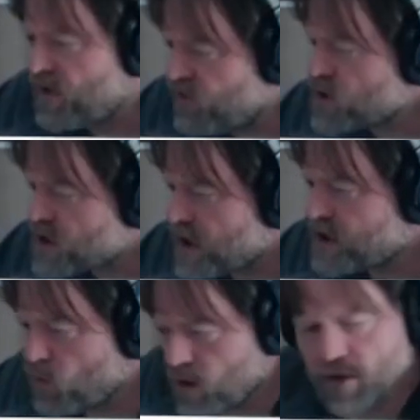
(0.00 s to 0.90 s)
If you
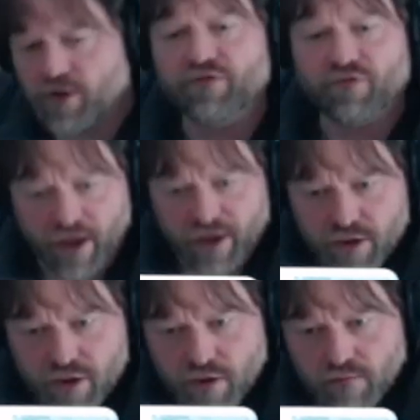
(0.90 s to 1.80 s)
decide you want to learn French,
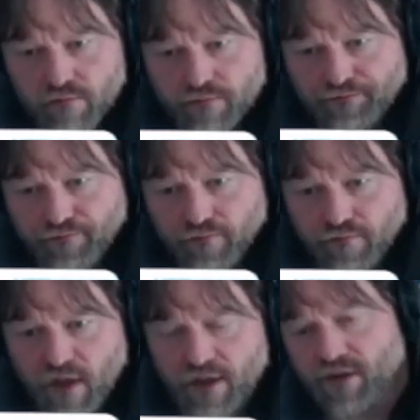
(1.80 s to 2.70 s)

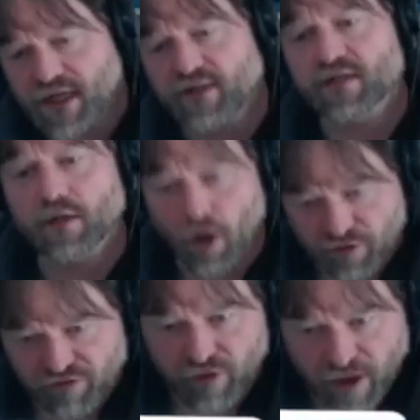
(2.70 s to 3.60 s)
it turns out there's a lot
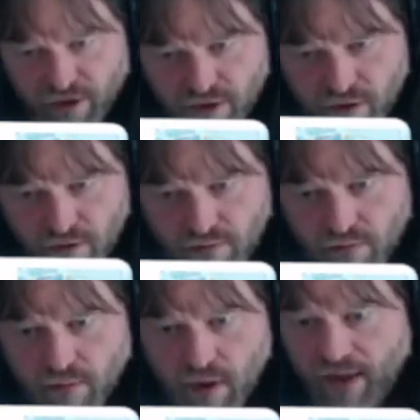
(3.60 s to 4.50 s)
of French,
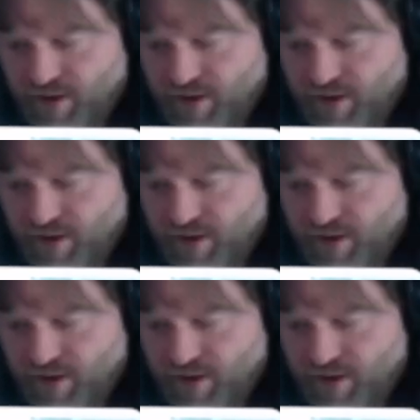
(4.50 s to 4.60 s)
and